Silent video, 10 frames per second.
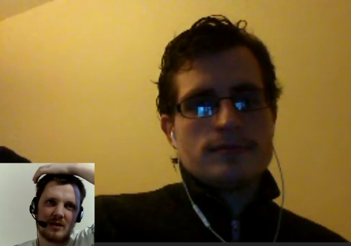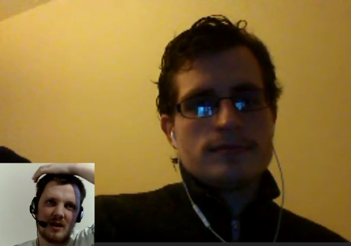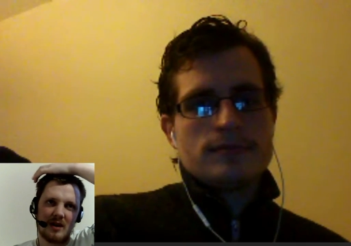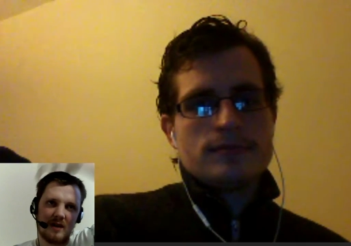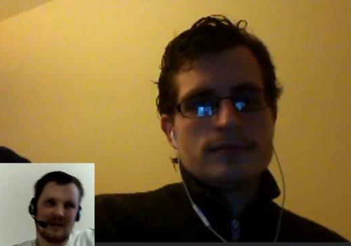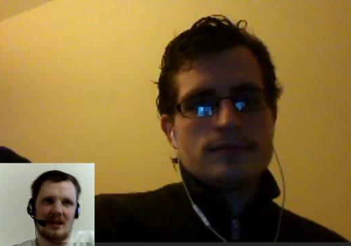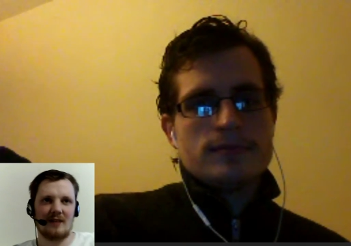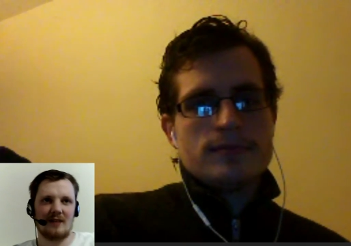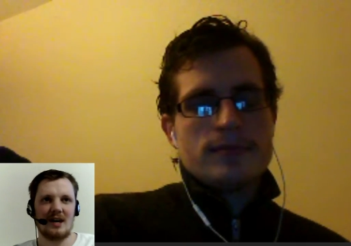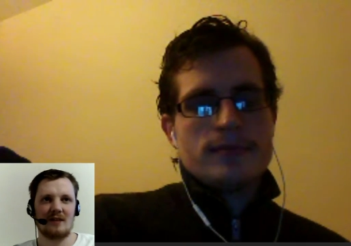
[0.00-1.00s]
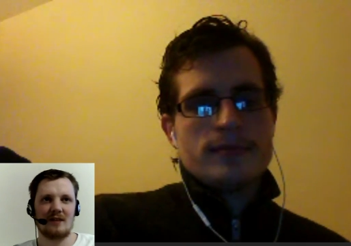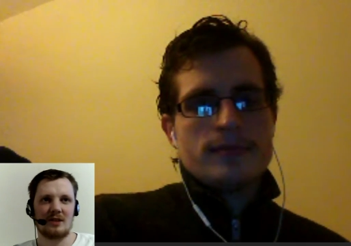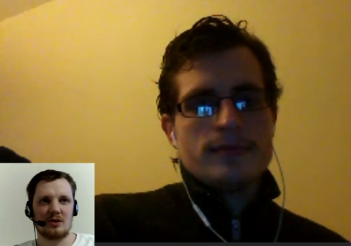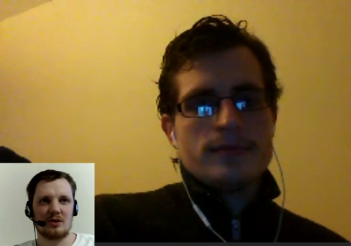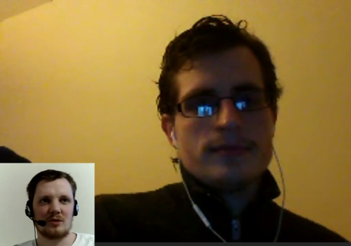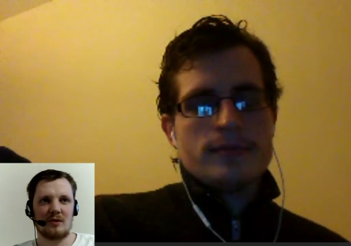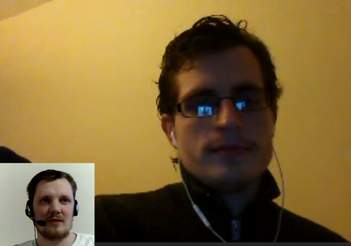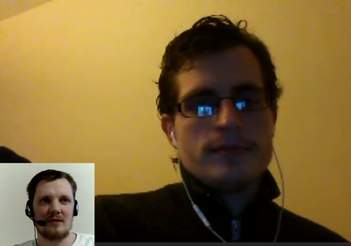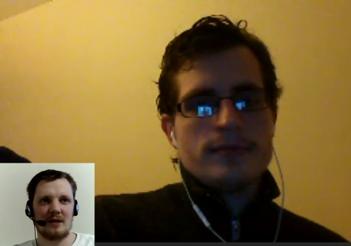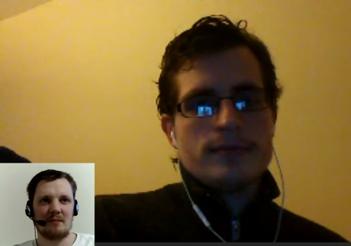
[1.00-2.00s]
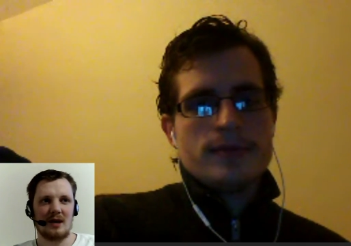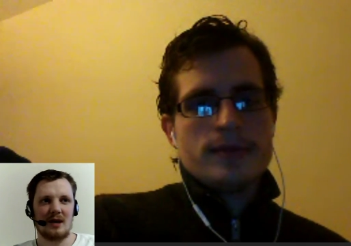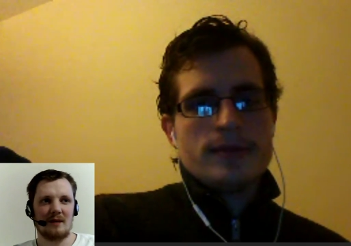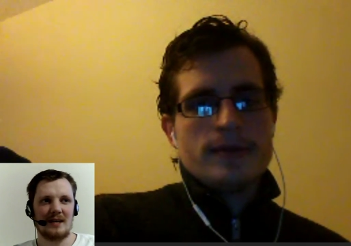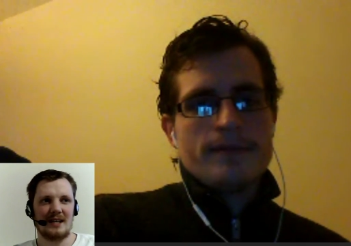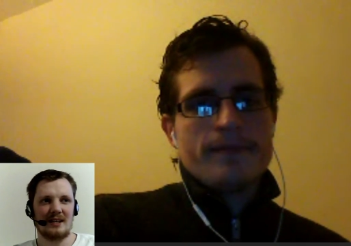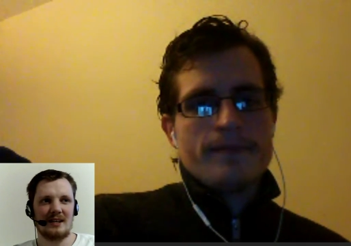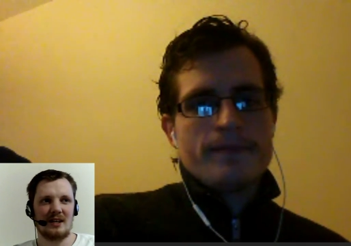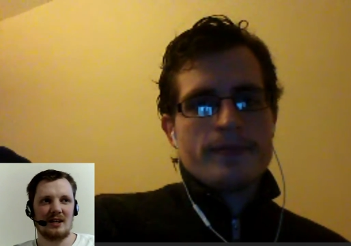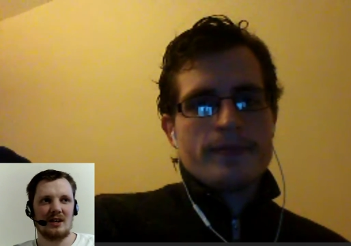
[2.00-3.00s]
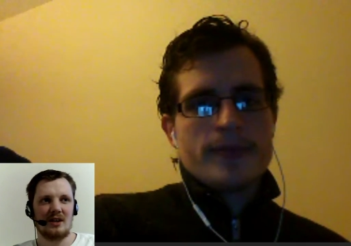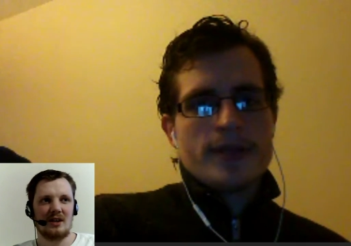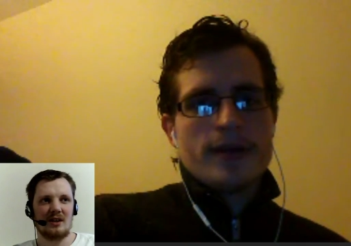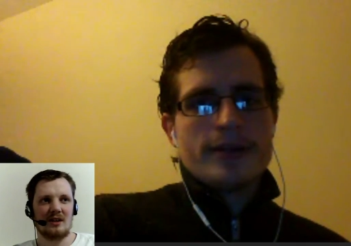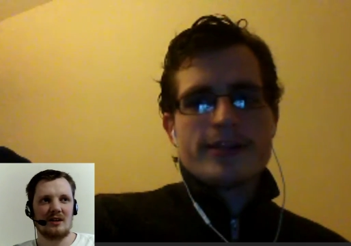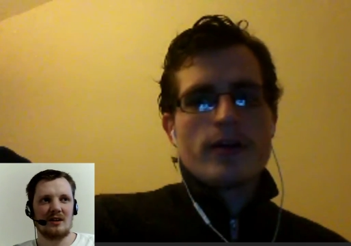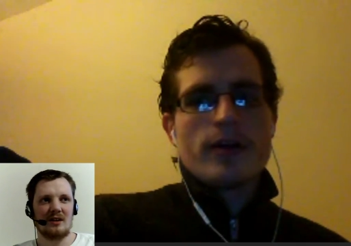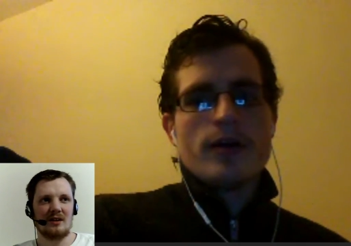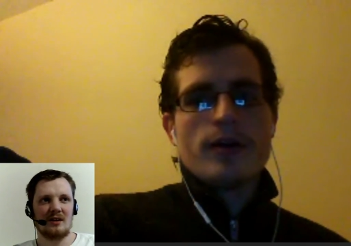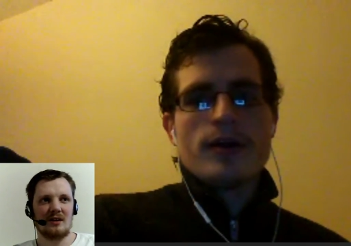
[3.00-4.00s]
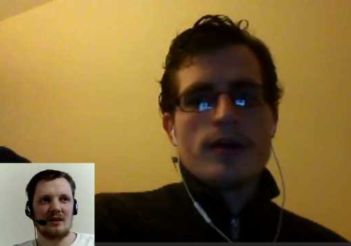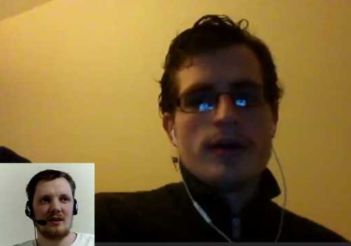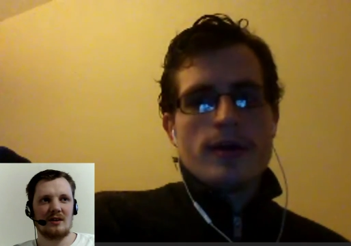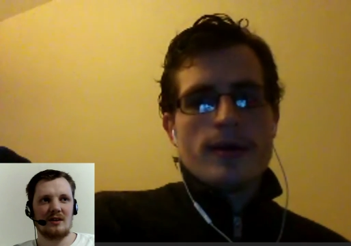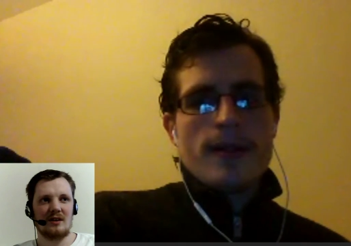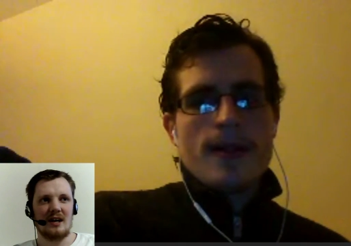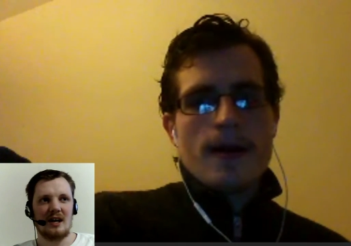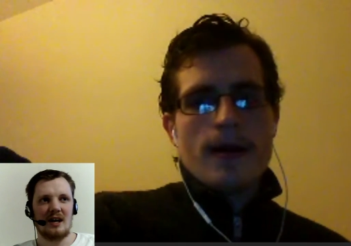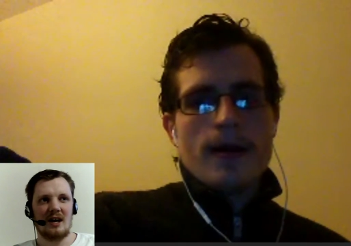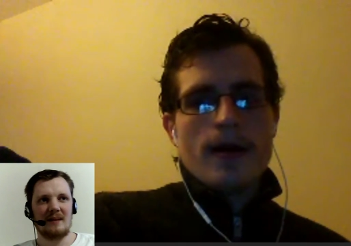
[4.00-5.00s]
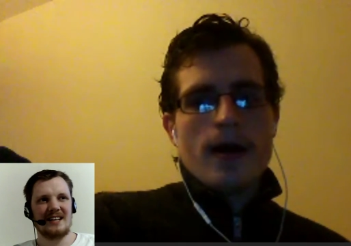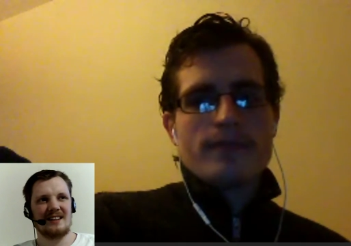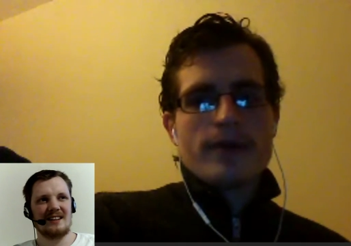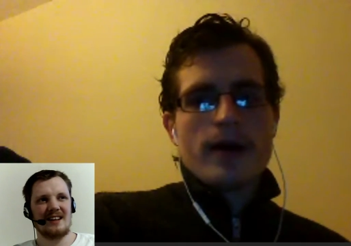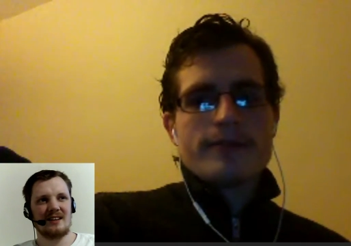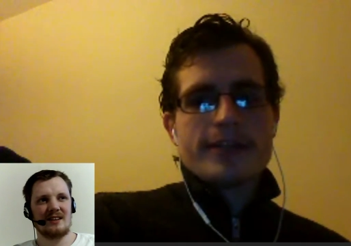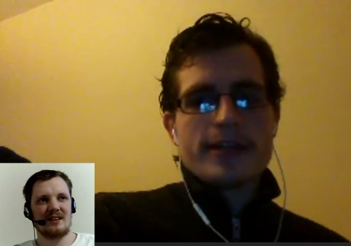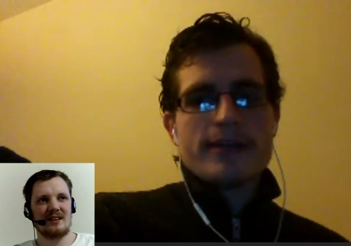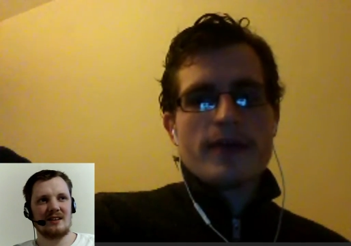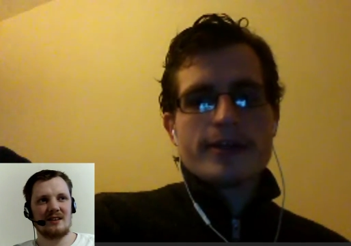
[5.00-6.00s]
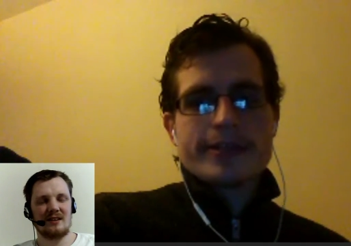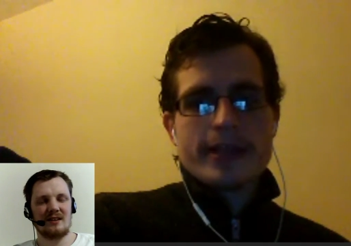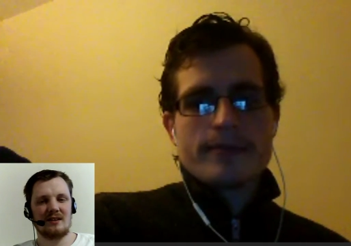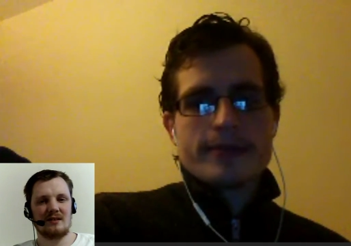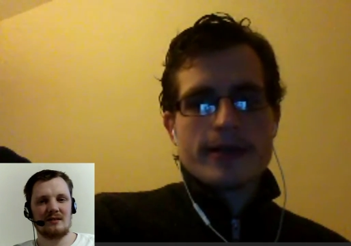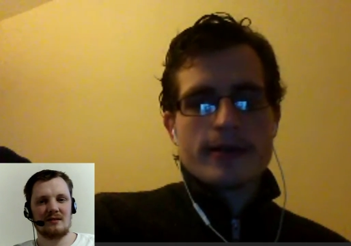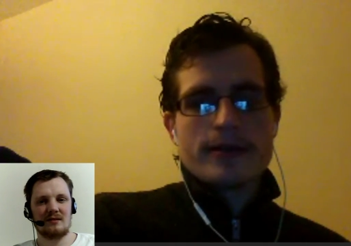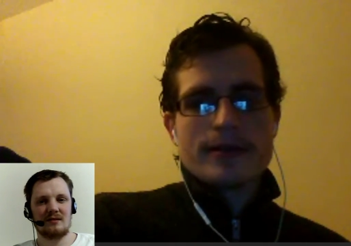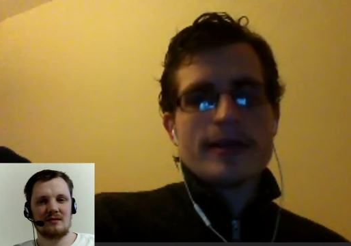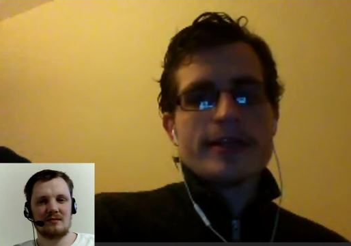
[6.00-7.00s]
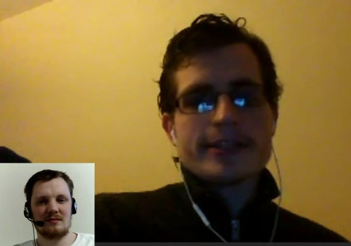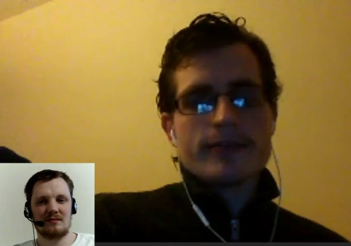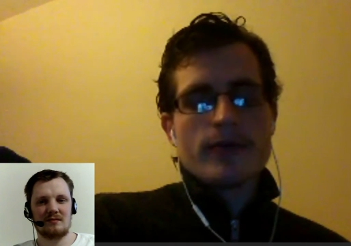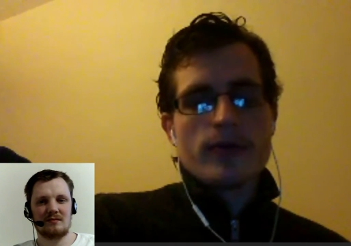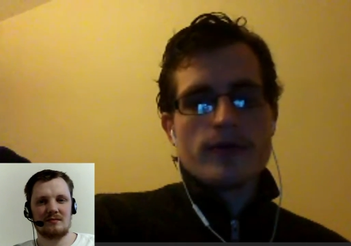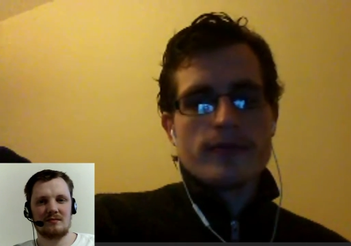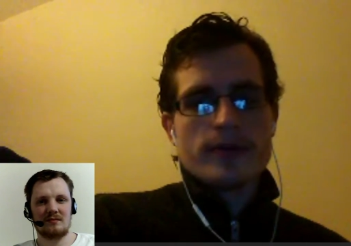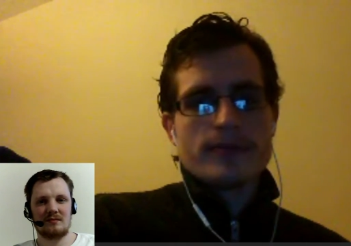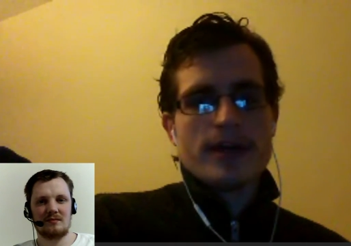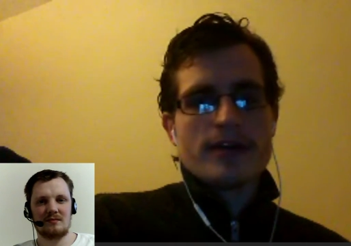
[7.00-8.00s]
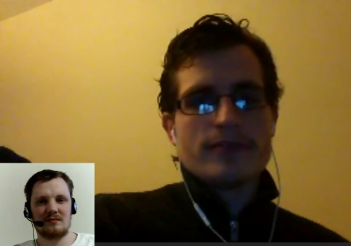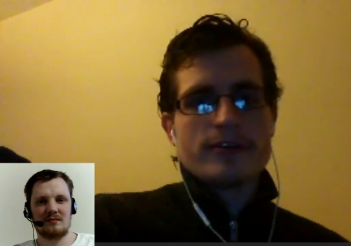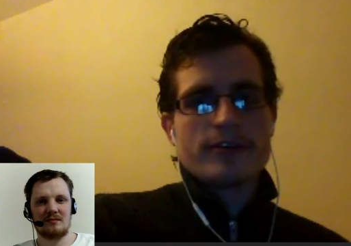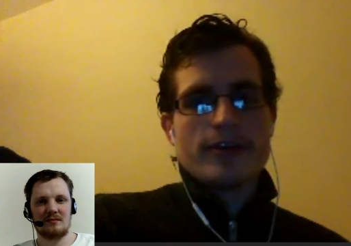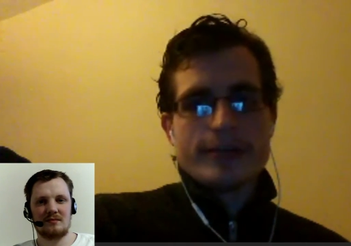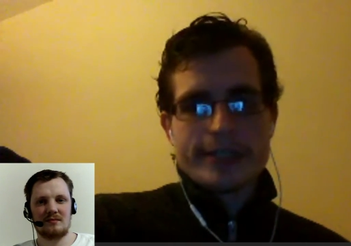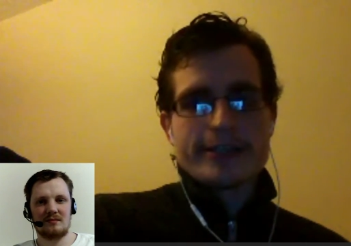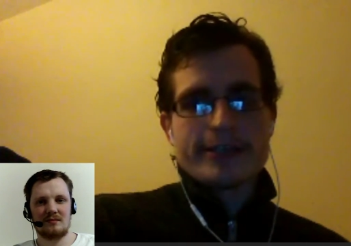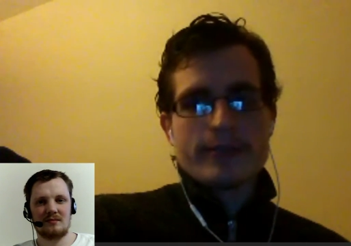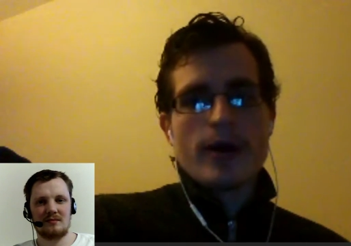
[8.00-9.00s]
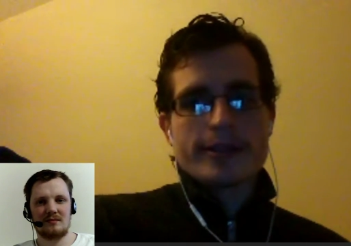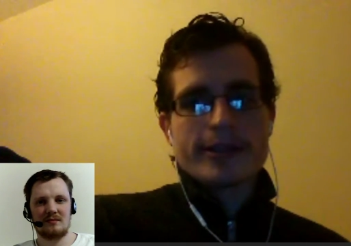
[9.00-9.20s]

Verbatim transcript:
Speaker 1: I think there are issues with it, but I mean,
Speaker 2: it's not good.
Speaker 1: Yeah, I mean,
Speaker 2: I've, I've seen the first episode at least of all of the Netflix shows. This is the worst